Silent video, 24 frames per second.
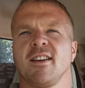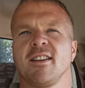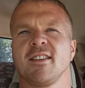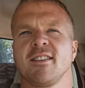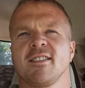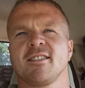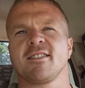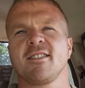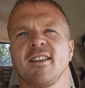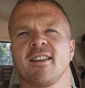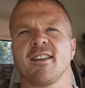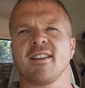
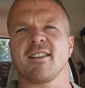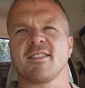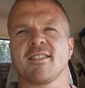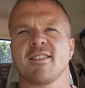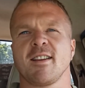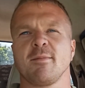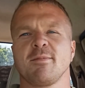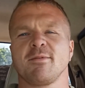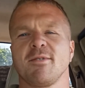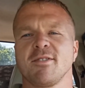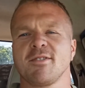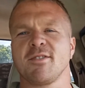is it's like a
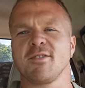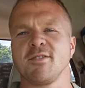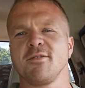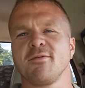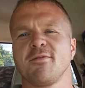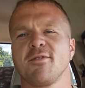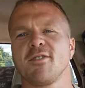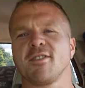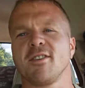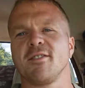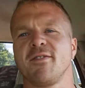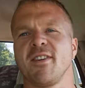
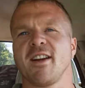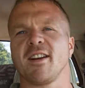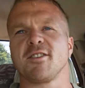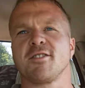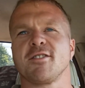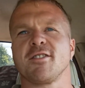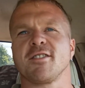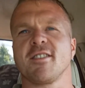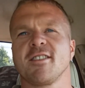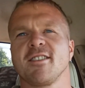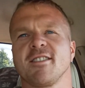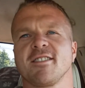substitute for
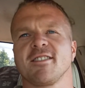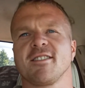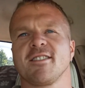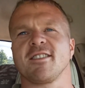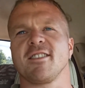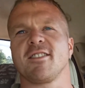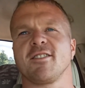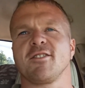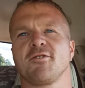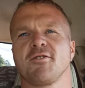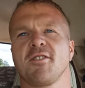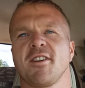adventure, because it's
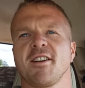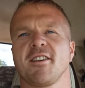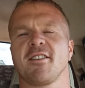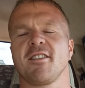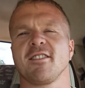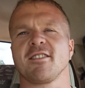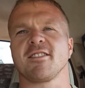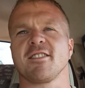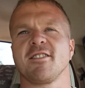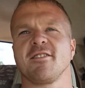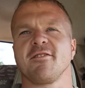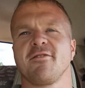like you drink,
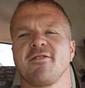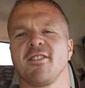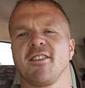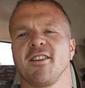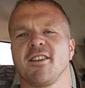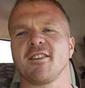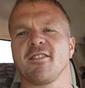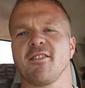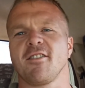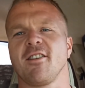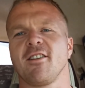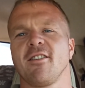all of a sudden you feel
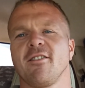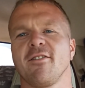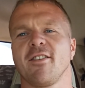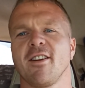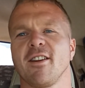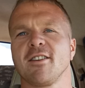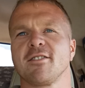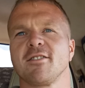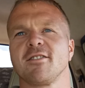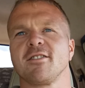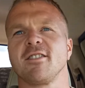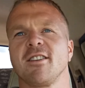like you're on an
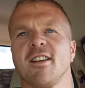adventure.